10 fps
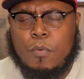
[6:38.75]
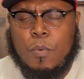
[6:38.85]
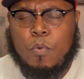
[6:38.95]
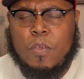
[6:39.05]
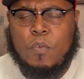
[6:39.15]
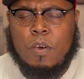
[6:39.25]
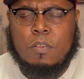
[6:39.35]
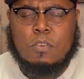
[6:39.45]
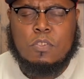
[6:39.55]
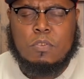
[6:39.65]
We pray for all
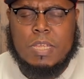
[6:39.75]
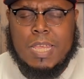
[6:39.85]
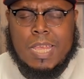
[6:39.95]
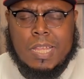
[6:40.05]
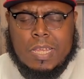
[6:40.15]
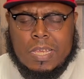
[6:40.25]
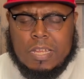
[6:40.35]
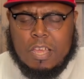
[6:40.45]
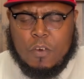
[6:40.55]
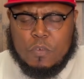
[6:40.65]
those who need healing and
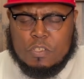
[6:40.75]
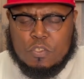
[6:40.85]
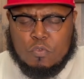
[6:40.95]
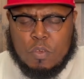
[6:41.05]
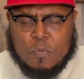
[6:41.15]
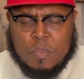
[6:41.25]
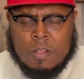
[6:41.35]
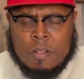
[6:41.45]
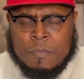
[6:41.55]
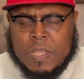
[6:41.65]
health and strength
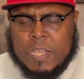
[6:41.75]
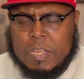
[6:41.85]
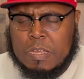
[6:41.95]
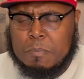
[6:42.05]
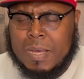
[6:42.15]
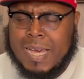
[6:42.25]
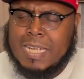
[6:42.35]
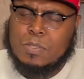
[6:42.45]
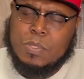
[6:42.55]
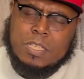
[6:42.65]
in their
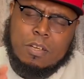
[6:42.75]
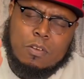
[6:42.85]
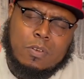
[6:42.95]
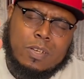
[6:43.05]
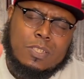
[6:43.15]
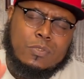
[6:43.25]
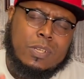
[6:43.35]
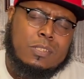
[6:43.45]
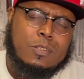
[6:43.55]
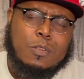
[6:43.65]
bodies. We shout grace,
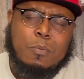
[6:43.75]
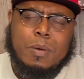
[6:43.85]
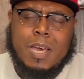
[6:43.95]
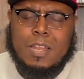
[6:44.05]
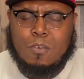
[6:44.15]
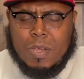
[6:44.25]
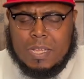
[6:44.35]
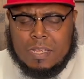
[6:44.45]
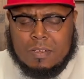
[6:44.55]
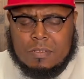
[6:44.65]
grace to your body right
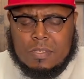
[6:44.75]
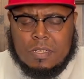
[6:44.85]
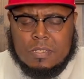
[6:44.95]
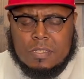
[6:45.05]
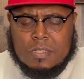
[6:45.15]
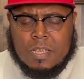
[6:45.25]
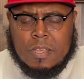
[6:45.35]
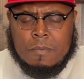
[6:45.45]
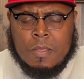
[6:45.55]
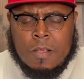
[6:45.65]
now in Jesus'
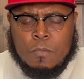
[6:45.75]
name.